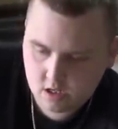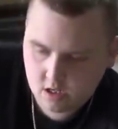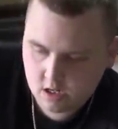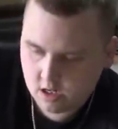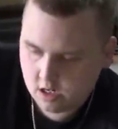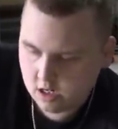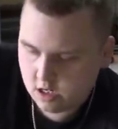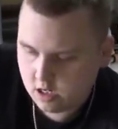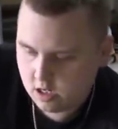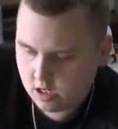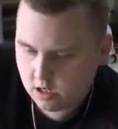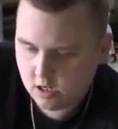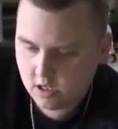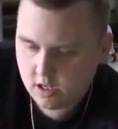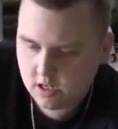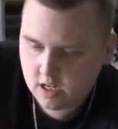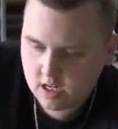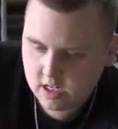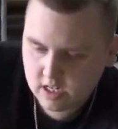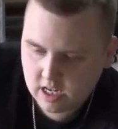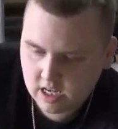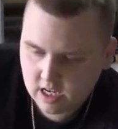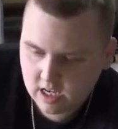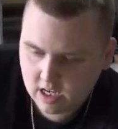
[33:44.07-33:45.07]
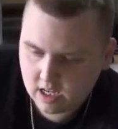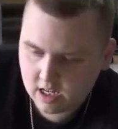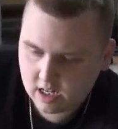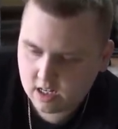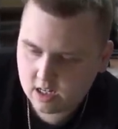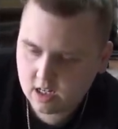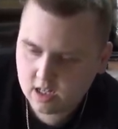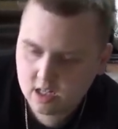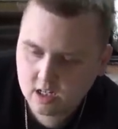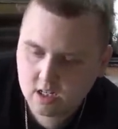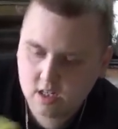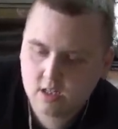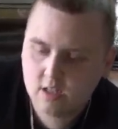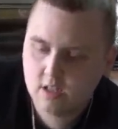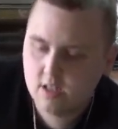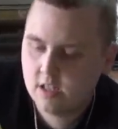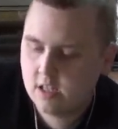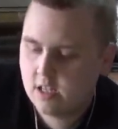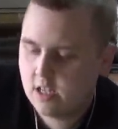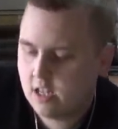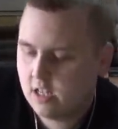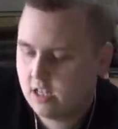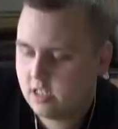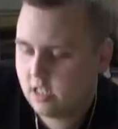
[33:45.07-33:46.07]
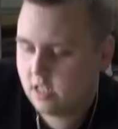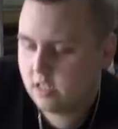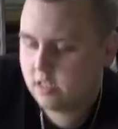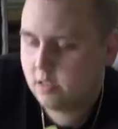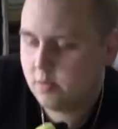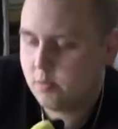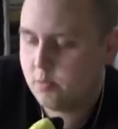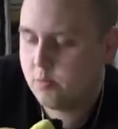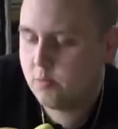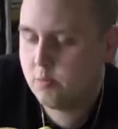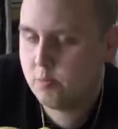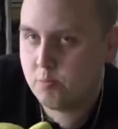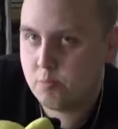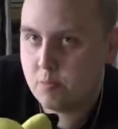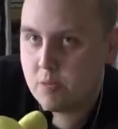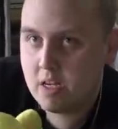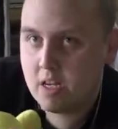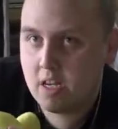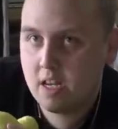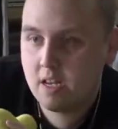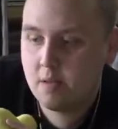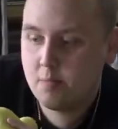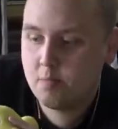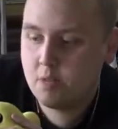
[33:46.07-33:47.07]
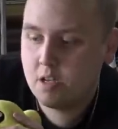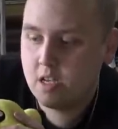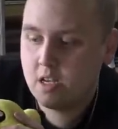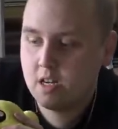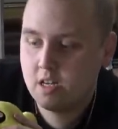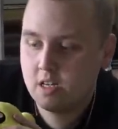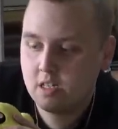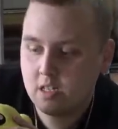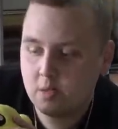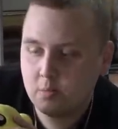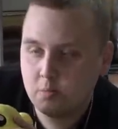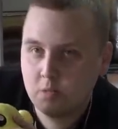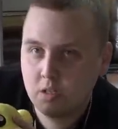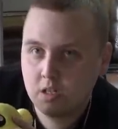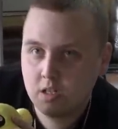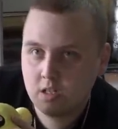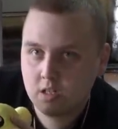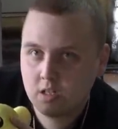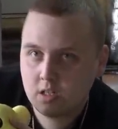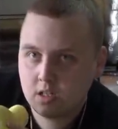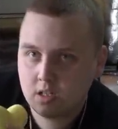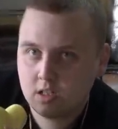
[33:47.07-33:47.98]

there. Oh, look at his hand. It says some BAB or something.